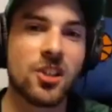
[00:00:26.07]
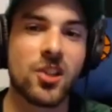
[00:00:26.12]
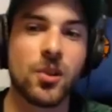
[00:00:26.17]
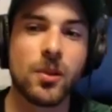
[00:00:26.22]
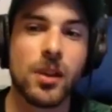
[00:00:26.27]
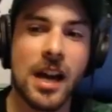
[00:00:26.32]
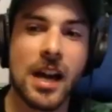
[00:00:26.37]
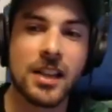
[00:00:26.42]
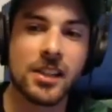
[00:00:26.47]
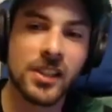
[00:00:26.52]
You
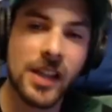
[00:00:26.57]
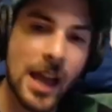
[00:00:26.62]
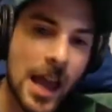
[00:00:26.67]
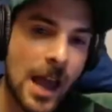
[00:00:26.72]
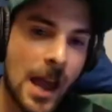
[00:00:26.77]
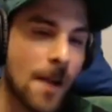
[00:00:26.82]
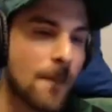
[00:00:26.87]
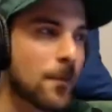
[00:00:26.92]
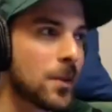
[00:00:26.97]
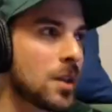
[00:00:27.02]
guys, the
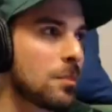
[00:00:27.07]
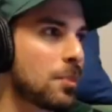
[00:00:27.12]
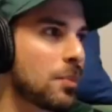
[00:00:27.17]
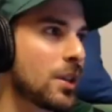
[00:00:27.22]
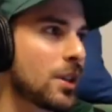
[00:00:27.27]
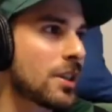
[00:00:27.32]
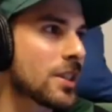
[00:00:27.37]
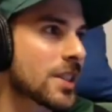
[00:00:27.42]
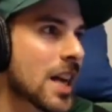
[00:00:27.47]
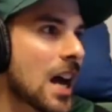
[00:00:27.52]

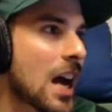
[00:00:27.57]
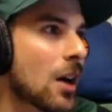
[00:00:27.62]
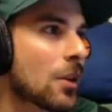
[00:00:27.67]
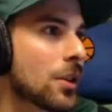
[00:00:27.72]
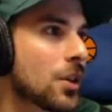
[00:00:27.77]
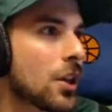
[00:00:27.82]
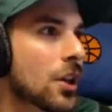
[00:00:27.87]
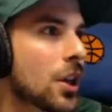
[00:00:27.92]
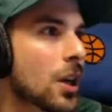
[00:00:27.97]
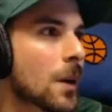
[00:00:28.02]
MVPs out
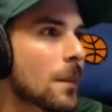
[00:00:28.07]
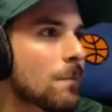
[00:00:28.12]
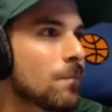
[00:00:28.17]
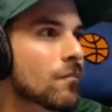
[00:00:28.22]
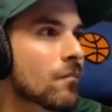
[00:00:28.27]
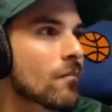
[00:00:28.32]
here.